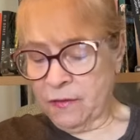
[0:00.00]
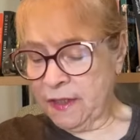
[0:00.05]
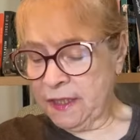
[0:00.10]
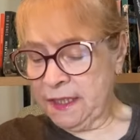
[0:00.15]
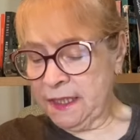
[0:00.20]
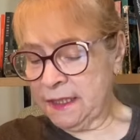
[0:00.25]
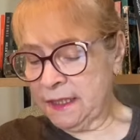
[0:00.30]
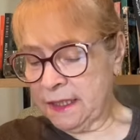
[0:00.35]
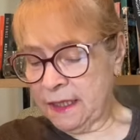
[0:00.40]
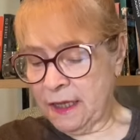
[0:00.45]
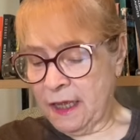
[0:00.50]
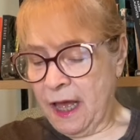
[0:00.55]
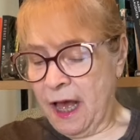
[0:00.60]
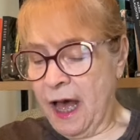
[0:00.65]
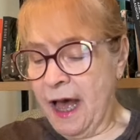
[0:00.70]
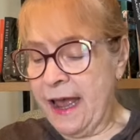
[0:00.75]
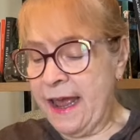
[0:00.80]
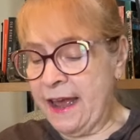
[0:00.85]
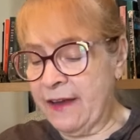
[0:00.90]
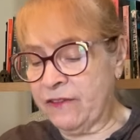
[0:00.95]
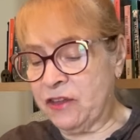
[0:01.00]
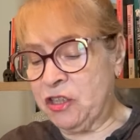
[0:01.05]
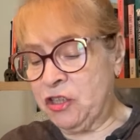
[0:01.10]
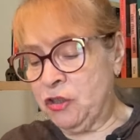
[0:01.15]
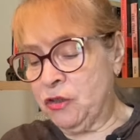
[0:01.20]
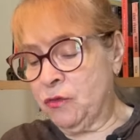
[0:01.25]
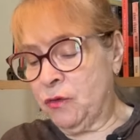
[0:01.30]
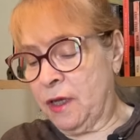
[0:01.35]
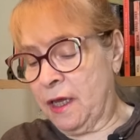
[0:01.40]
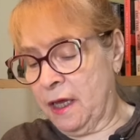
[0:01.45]
this is... I have
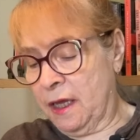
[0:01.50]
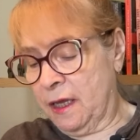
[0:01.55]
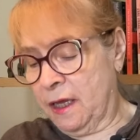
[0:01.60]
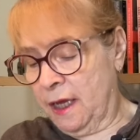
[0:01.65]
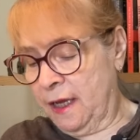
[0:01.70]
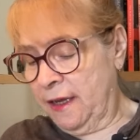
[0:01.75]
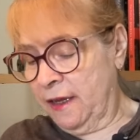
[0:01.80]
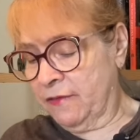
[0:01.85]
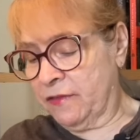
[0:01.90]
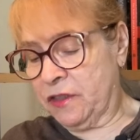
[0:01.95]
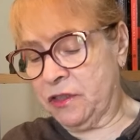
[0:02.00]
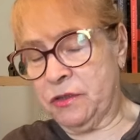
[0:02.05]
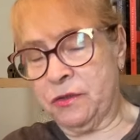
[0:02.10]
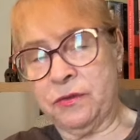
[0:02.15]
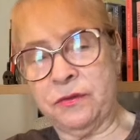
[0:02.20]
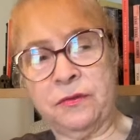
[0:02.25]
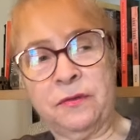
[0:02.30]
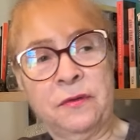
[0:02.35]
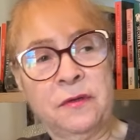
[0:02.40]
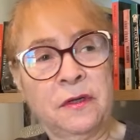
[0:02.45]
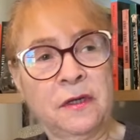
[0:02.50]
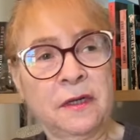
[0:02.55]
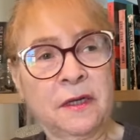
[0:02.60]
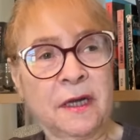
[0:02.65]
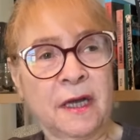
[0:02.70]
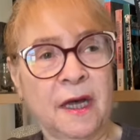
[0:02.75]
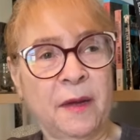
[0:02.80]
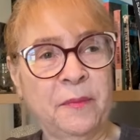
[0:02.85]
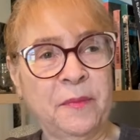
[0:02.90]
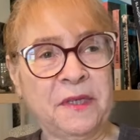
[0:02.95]
two
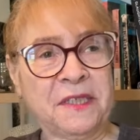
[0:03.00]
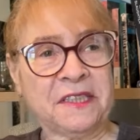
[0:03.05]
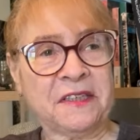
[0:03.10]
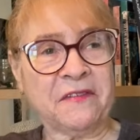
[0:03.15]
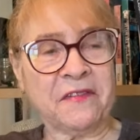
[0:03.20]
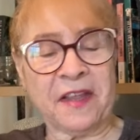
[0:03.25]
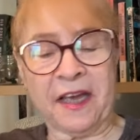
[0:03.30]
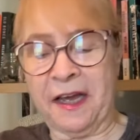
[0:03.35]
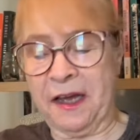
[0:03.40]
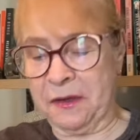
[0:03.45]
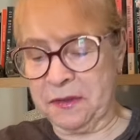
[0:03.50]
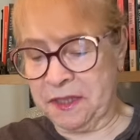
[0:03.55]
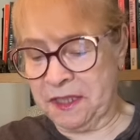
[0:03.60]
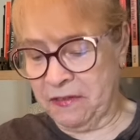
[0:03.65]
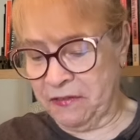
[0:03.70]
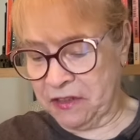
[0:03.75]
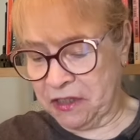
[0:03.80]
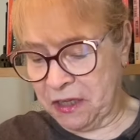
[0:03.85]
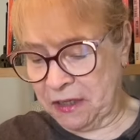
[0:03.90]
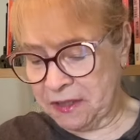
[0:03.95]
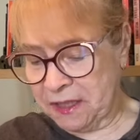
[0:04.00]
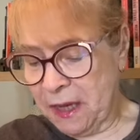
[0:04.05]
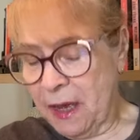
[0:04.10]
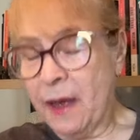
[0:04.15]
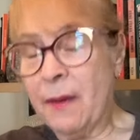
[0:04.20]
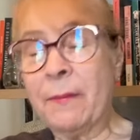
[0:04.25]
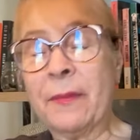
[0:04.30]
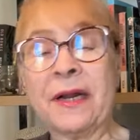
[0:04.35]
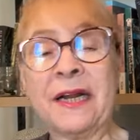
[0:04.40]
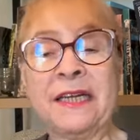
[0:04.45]
copies of The House of Dolls,
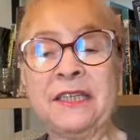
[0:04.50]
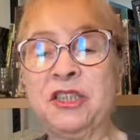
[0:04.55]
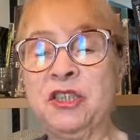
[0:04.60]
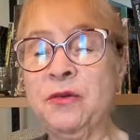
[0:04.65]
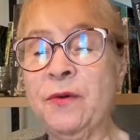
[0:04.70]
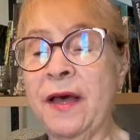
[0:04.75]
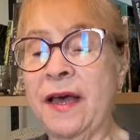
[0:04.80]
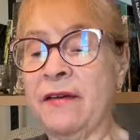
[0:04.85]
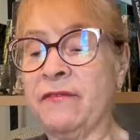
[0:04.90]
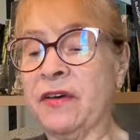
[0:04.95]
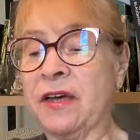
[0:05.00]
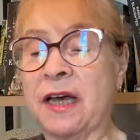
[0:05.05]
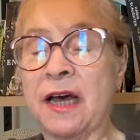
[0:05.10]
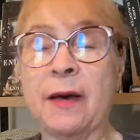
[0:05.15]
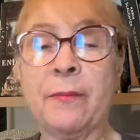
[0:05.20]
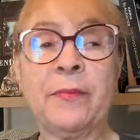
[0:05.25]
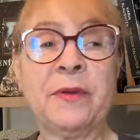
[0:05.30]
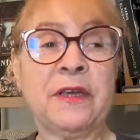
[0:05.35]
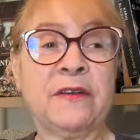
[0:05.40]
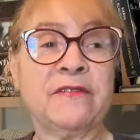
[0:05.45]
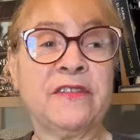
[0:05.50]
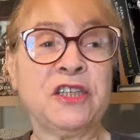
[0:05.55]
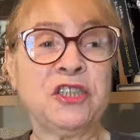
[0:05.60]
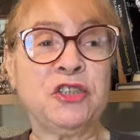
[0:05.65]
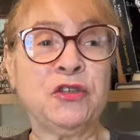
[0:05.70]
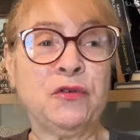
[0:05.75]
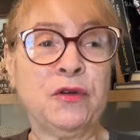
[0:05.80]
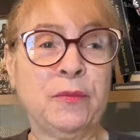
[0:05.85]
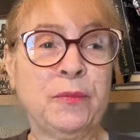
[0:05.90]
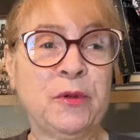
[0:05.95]
but I do have a copy of The
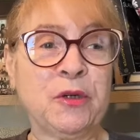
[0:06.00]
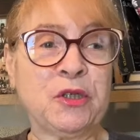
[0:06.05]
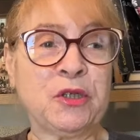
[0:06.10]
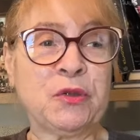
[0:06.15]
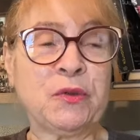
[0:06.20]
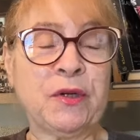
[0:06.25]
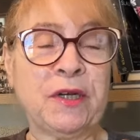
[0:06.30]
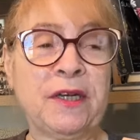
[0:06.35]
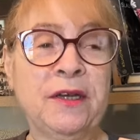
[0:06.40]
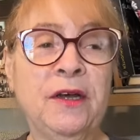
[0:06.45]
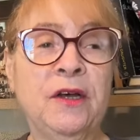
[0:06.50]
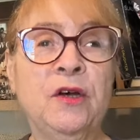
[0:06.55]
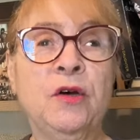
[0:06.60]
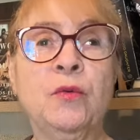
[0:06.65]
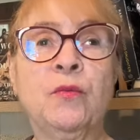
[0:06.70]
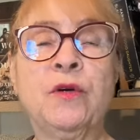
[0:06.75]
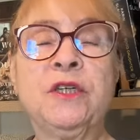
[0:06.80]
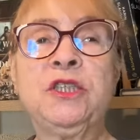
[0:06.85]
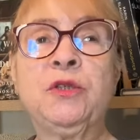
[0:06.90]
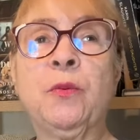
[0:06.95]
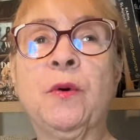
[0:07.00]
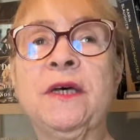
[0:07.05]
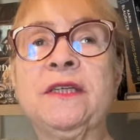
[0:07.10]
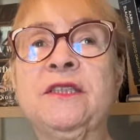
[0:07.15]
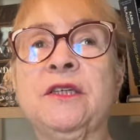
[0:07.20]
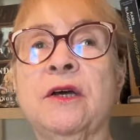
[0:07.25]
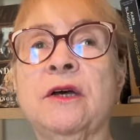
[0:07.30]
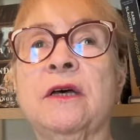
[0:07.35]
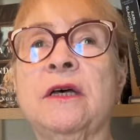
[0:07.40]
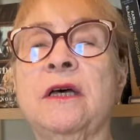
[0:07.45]
Juniper Tree, which
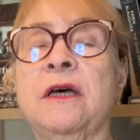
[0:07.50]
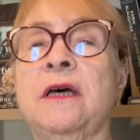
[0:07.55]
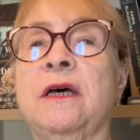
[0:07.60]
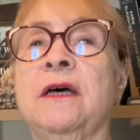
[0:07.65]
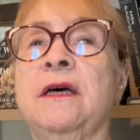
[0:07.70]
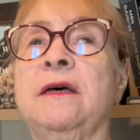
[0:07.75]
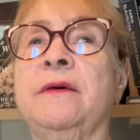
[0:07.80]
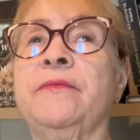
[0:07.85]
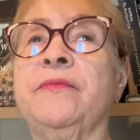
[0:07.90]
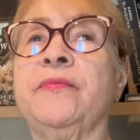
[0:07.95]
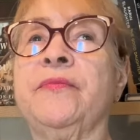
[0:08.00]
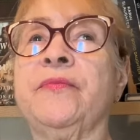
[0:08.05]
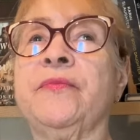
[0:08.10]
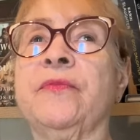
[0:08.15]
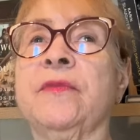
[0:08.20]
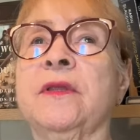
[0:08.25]
was a